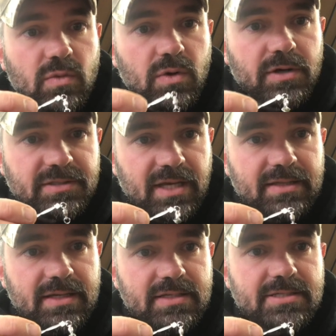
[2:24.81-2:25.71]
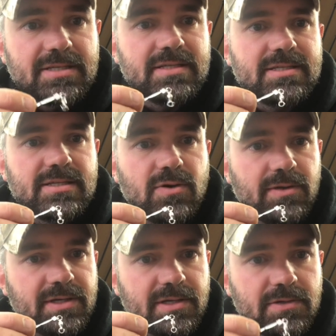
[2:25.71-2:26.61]
works like this is
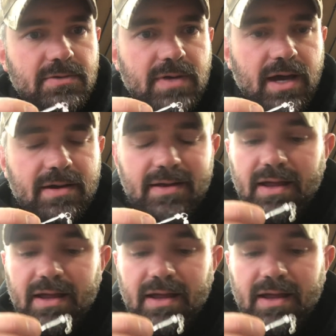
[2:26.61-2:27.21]
called a canoe knot.